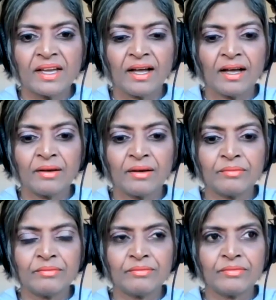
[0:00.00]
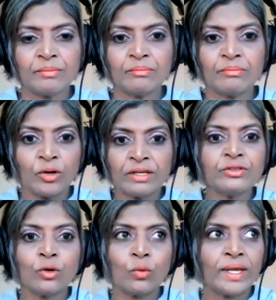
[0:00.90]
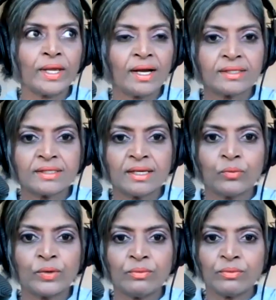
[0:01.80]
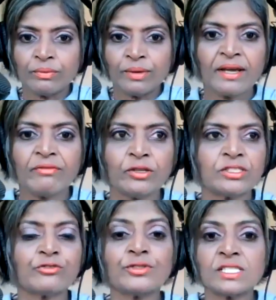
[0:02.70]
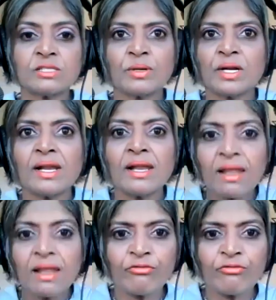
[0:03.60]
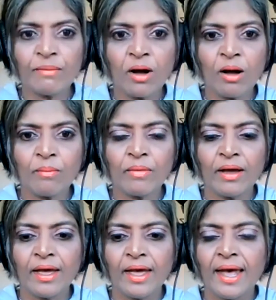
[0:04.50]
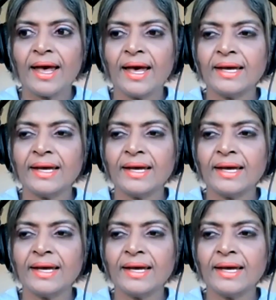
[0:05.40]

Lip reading: Um, Even though we might have our differences, but I love my mom. And